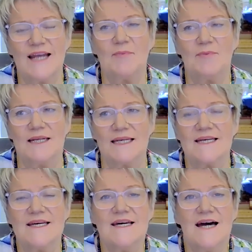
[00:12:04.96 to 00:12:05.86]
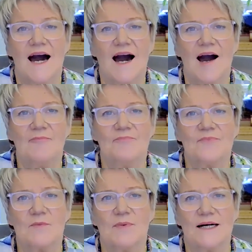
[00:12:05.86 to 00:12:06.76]
happening.
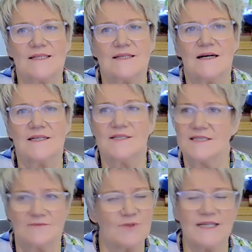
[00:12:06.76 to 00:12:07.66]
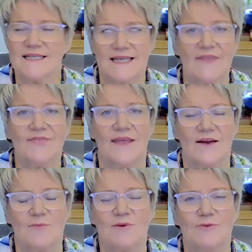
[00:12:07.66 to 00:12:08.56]
But we didn't get
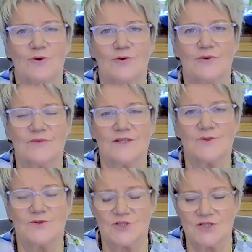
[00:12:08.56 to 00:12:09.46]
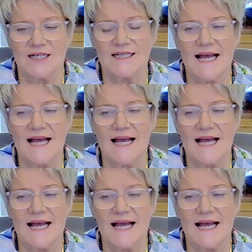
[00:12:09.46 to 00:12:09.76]
there before the door shut.